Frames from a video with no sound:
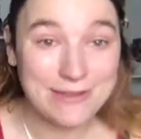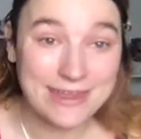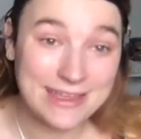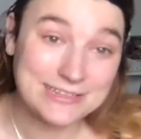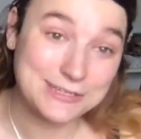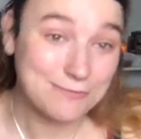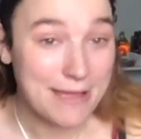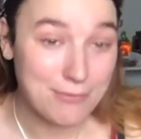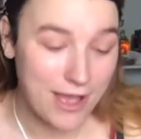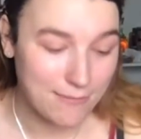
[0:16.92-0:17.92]
to get into my
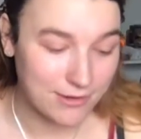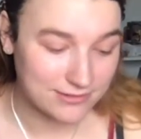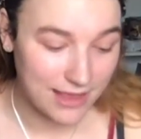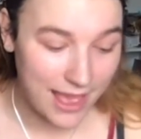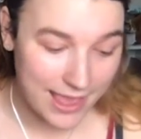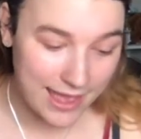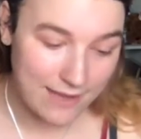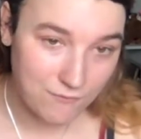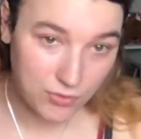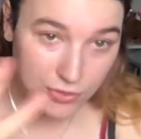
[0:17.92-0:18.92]
primers. I
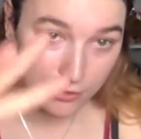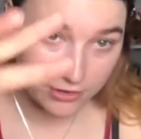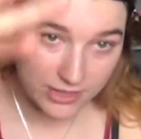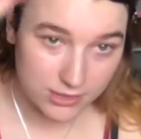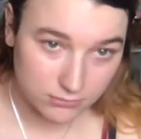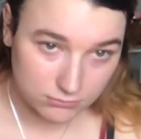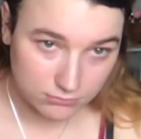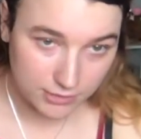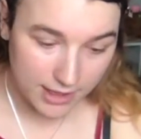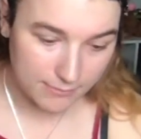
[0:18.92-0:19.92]
have three
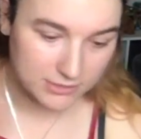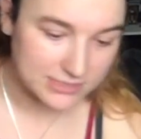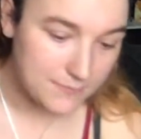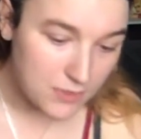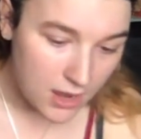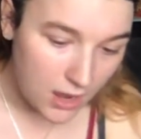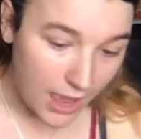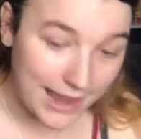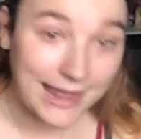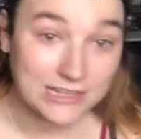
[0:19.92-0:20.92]
primers
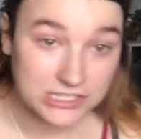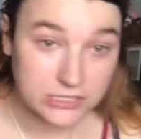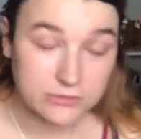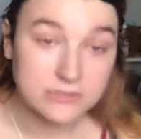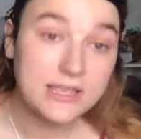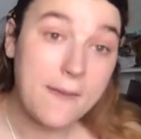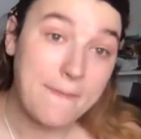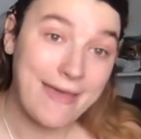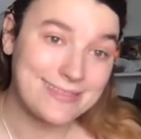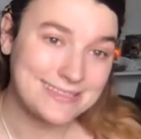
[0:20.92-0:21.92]
I like to use,
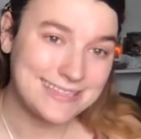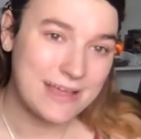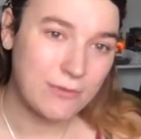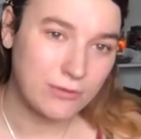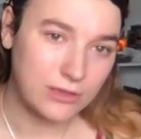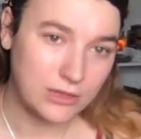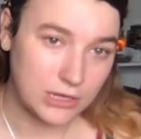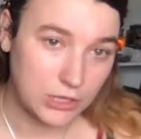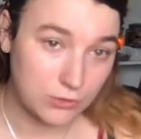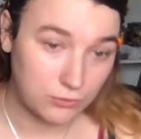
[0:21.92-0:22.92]
but I think today we're only going
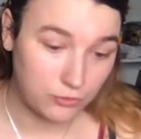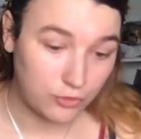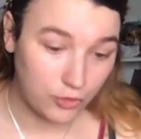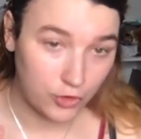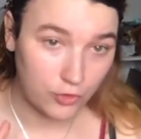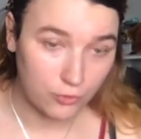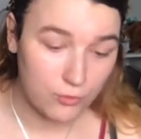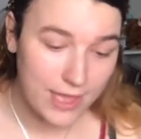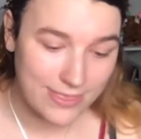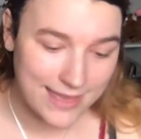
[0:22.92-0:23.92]
to use two,
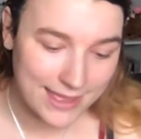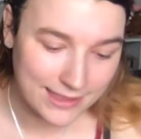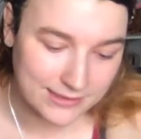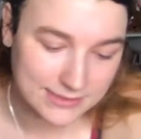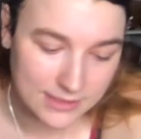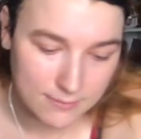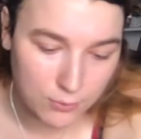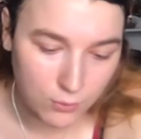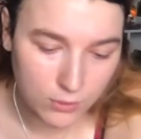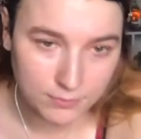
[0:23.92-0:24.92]
and that is the
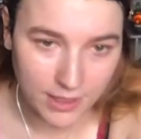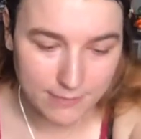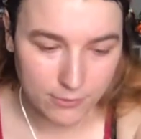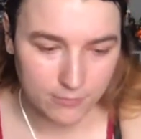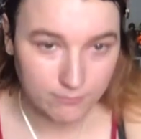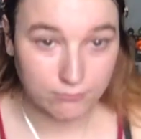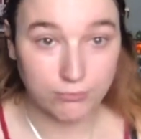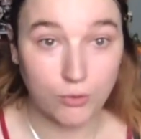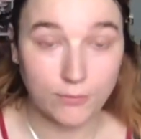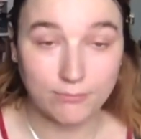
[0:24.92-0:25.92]
Pore Primer,
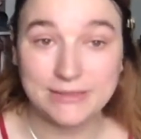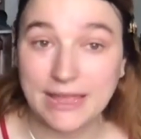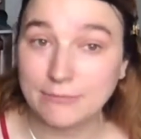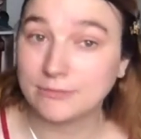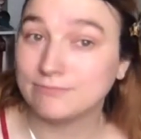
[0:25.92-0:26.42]
Pore Primer,